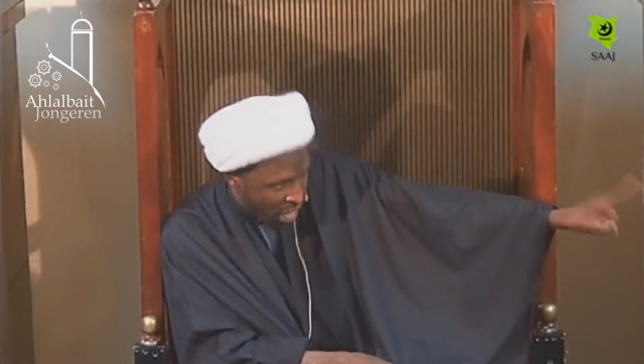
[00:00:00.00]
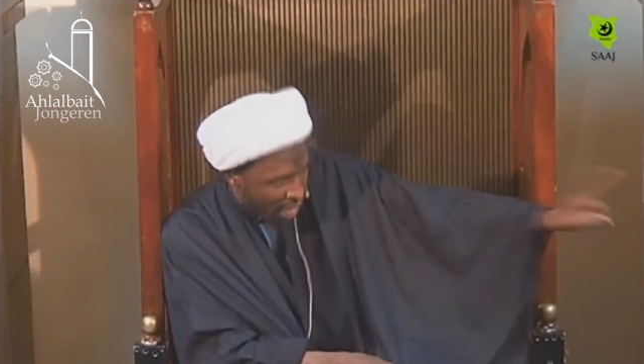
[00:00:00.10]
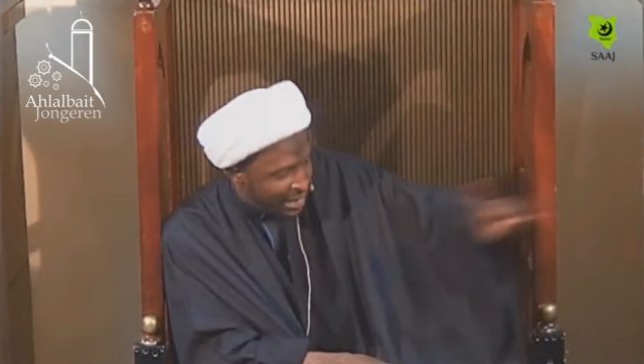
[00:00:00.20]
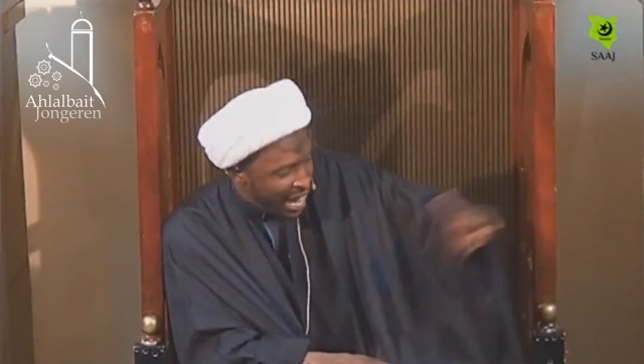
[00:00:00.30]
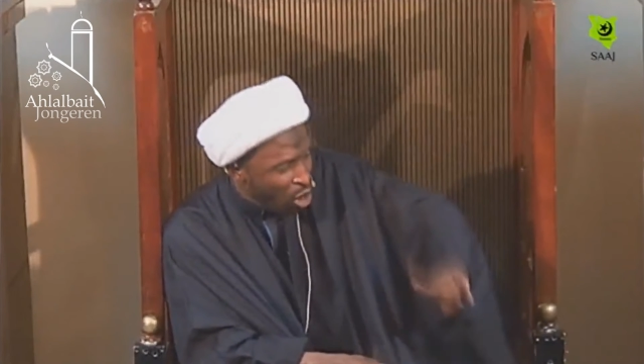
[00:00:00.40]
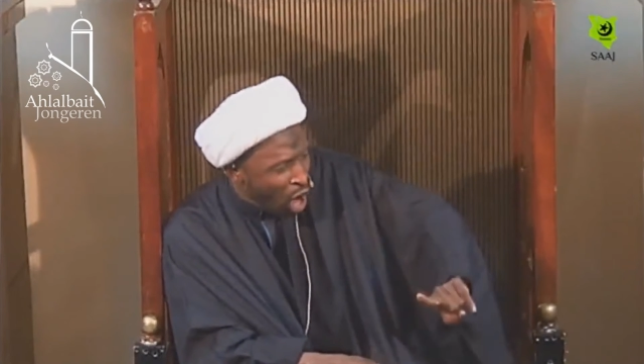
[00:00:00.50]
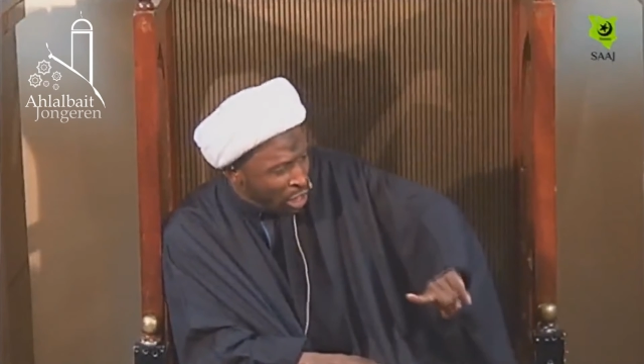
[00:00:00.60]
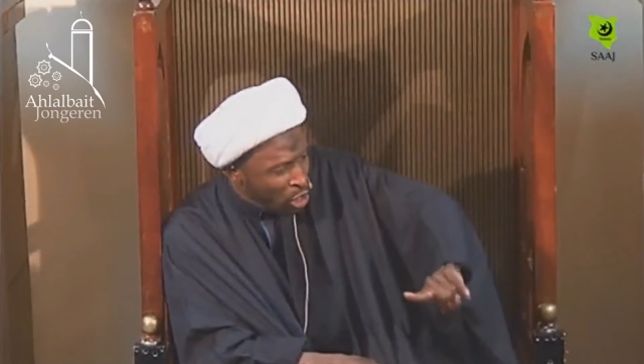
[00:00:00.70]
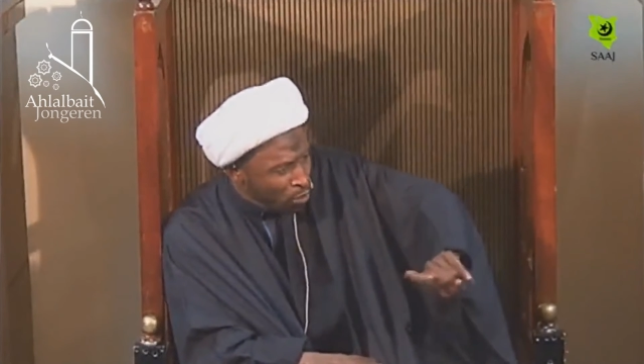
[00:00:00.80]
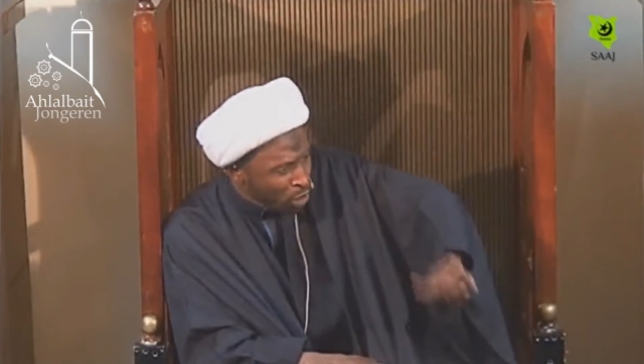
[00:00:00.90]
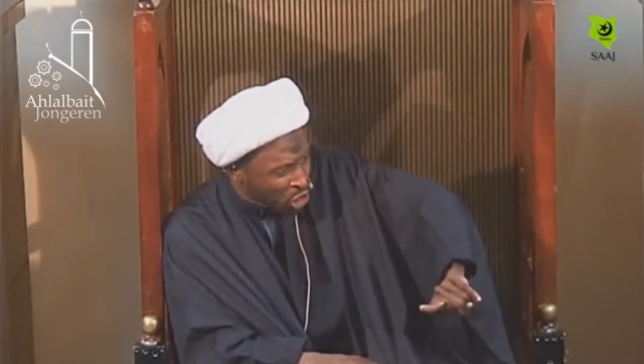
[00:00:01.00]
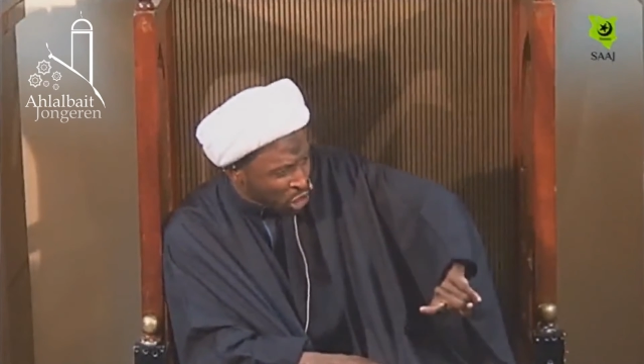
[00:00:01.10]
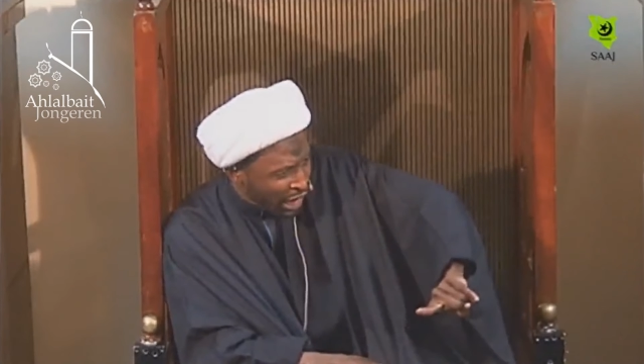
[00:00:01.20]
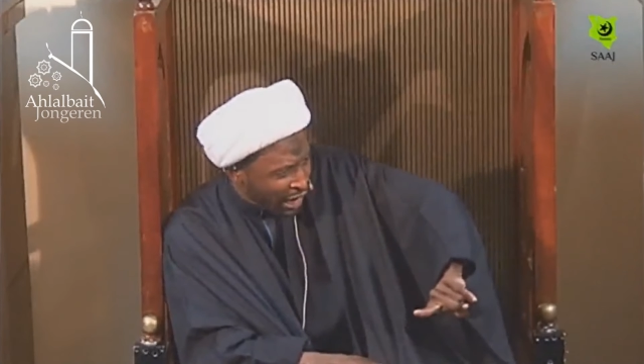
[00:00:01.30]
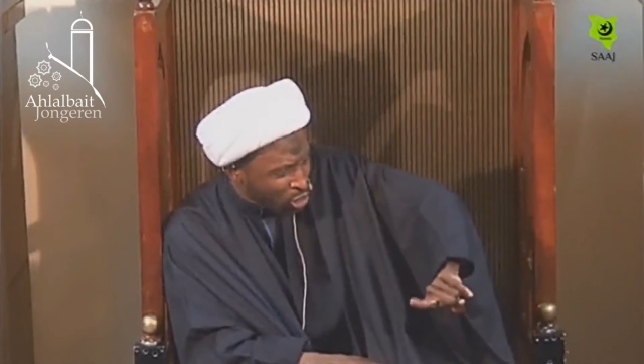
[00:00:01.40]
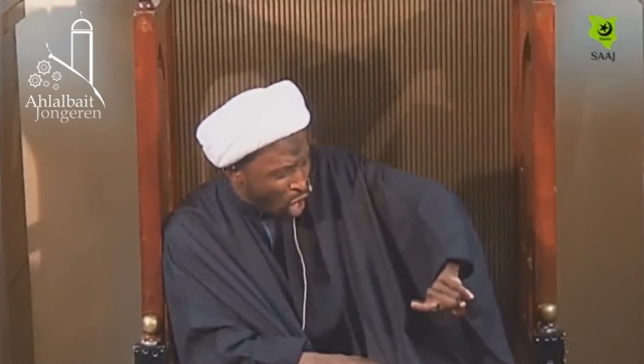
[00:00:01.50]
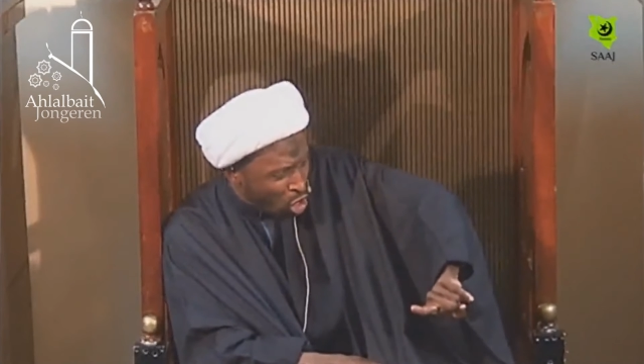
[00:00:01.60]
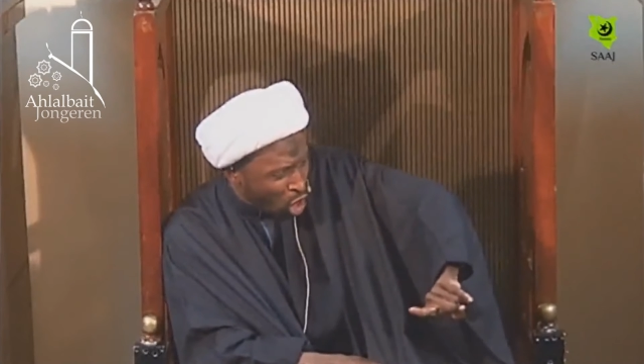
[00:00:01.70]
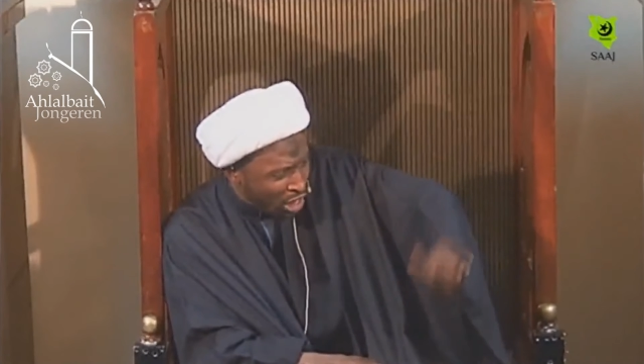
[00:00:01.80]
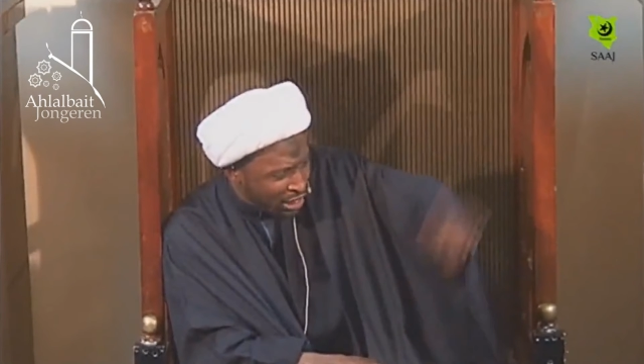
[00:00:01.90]
They call you mushrik,
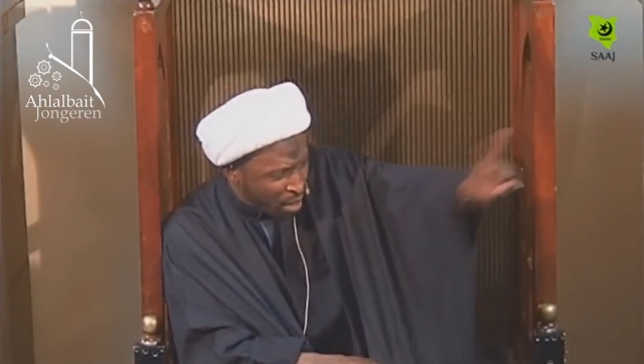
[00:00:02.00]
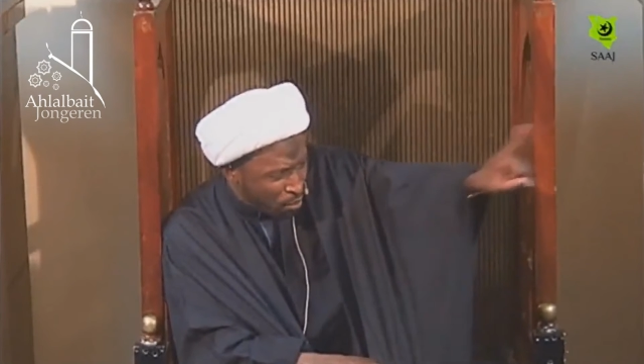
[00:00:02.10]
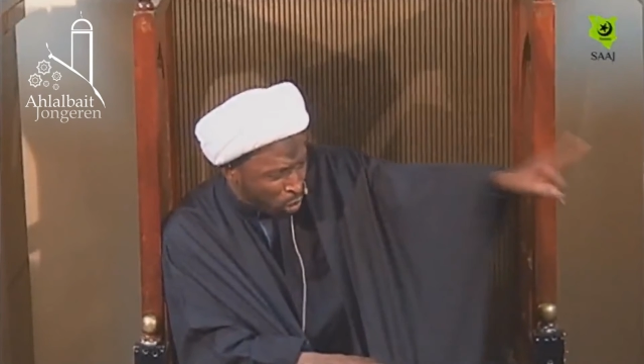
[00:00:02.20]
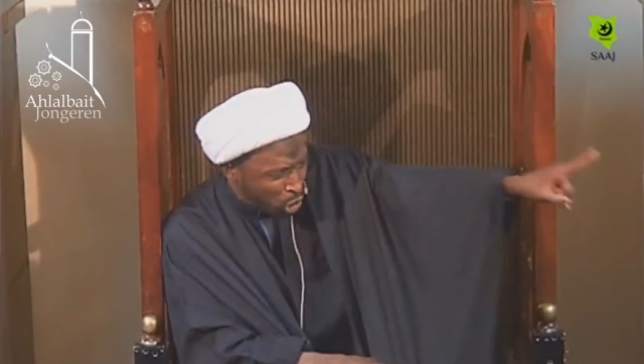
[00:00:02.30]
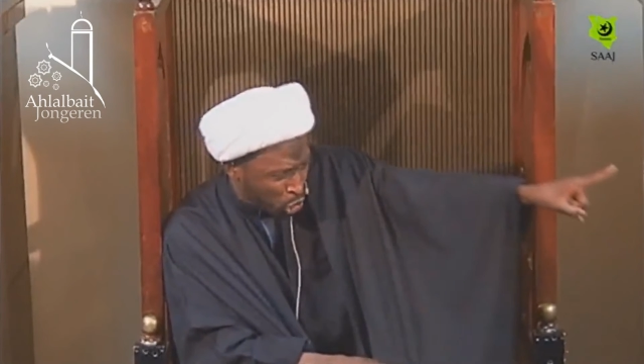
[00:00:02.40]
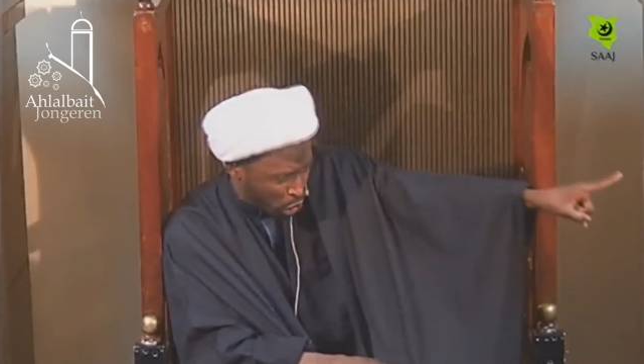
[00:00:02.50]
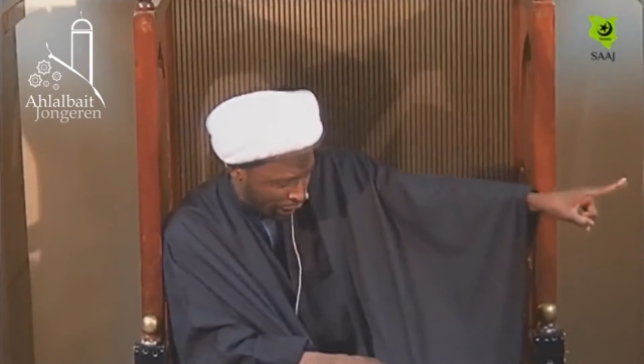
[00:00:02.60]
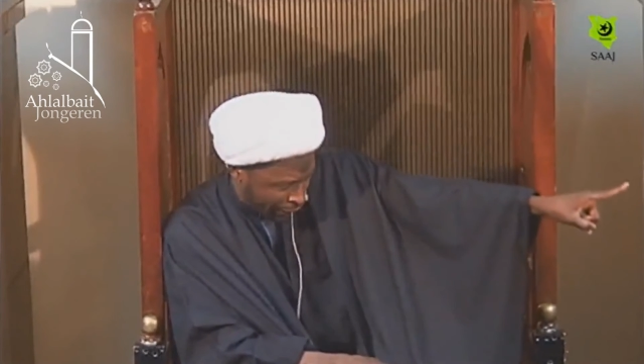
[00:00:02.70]
don't call them mushrik.